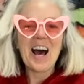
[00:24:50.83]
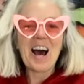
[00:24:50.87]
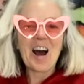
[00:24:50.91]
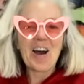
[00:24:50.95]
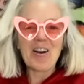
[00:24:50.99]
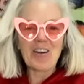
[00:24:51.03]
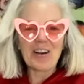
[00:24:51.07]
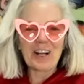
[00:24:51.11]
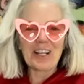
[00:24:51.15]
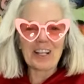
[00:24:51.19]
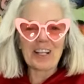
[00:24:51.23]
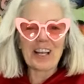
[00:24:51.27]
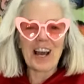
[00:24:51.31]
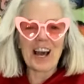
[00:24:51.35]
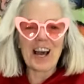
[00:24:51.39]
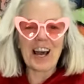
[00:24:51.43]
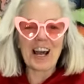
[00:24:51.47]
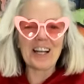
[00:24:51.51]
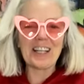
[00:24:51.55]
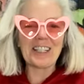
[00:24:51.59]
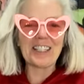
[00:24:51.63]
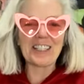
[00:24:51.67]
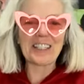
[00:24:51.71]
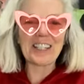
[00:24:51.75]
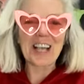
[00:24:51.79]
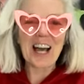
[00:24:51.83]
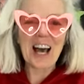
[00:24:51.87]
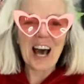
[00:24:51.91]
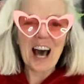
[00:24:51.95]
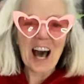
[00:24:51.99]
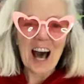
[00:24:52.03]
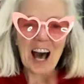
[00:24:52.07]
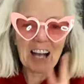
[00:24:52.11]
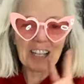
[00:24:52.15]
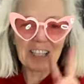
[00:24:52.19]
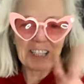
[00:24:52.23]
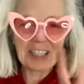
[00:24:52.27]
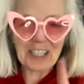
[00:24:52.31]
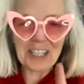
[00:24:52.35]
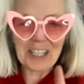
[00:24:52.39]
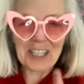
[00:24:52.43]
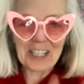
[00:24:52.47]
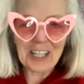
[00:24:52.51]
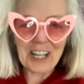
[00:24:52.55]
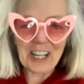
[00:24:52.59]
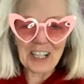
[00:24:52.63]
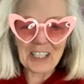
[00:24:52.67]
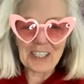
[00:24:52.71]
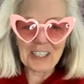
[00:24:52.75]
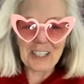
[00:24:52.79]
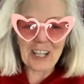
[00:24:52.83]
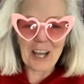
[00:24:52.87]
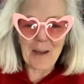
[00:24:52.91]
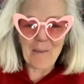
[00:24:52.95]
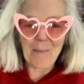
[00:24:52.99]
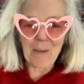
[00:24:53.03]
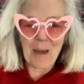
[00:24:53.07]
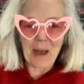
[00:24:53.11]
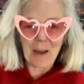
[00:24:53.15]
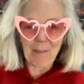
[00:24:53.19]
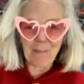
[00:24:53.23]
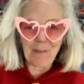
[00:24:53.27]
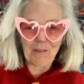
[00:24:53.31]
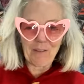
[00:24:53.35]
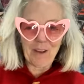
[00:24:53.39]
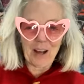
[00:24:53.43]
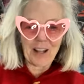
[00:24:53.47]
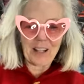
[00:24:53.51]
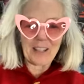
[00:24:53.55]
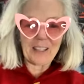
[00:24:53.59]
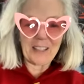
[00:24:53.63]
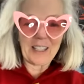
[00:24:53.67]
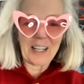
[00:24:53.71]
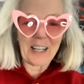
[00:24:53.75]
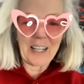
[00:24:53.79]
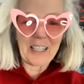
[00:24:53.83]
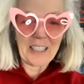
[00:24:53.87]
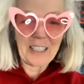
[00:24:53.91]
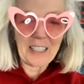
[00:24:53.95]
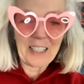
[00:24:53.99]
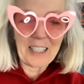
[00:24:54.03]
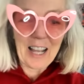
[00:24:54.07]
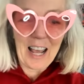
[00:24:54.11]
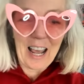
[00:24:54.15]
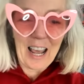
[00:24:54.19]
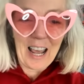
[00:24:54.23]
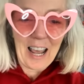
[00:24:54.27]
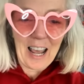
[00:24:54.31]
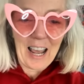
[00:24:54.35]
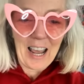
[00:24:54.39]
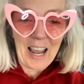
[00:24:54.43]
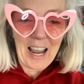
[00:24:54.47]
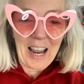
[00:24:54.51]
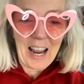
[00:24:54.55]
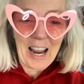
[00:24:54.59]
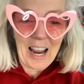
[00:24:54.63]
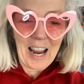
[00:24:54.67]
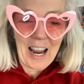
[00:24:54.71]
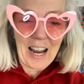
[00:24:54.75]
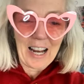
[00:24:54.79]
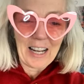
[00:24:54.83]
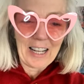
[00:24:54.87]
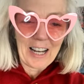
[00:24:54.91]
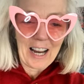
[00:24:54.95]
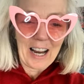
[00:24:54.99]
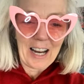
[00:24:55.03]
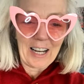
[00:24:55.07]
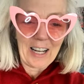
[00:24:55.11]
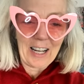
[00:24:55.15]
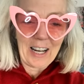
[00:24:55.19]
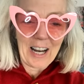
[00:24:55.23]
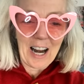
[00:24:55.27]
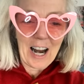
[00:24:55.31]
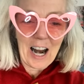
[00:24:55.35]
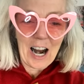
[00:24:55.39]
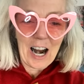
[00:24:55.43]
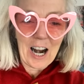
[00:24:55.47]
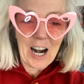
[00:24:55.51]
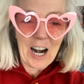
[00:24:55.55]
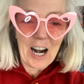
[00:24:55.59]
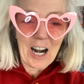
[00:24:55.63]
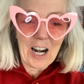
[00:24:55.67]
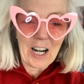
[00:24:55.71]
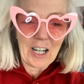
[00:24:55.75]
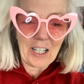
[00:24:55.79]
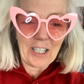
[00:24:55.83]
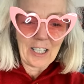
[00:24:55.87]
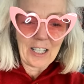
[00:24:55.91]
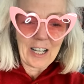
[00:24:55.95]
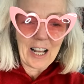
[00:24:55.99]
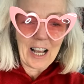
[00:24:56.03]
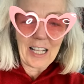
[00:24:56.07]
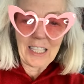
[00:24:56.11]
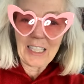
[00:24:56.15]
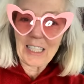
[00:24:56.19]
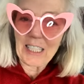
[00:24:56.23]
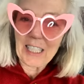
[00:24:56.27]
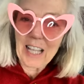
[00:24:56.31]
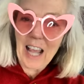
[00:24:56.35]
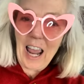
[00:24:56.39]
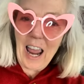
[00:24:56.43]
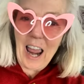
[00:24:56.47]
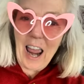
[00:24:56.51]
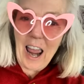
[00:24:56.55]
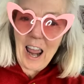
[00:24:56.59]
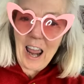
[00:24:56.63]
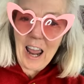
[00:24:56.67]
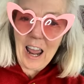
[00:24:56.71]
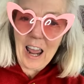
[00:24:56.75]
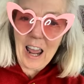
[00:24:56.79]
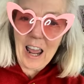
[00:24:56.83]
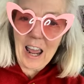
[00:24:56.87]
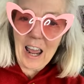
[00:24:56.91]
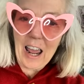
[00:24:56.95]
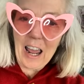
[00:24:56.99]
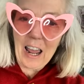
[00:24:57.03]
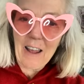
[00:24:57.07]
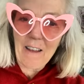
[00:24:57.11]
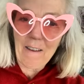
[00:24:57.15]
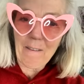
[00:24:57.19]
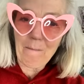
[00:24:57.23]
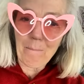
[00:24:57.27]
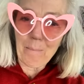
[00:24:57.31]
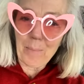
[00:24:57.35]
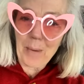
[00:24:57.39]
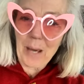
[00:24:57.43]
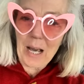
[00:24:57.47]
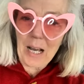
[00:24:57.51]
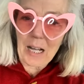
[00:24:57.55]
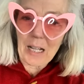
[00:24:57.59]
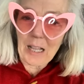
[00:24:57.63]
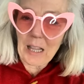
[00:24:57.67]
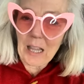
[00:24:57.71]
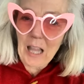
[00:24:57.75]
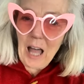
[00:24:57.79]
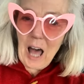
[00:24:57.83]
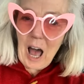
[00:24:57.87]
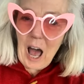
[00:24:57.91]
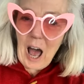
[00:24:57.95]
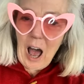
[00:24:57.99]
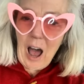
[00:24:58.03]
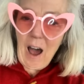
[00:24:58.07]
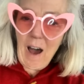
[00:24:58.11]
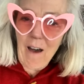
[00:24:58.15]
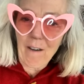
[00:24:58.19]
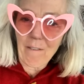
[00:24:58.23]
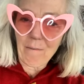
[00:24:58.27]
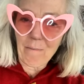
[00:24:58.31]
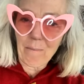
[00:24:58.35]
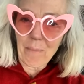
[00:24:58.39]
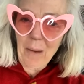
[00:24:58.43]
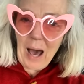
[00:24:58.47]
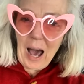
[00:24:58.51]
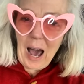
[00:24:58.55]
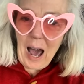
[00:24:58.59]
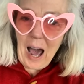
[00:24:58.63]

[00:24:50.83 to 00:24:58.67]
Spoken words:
All right, guys, I'll see you next time. Happy Valentine's Day. Take care. Stay safe. Big love.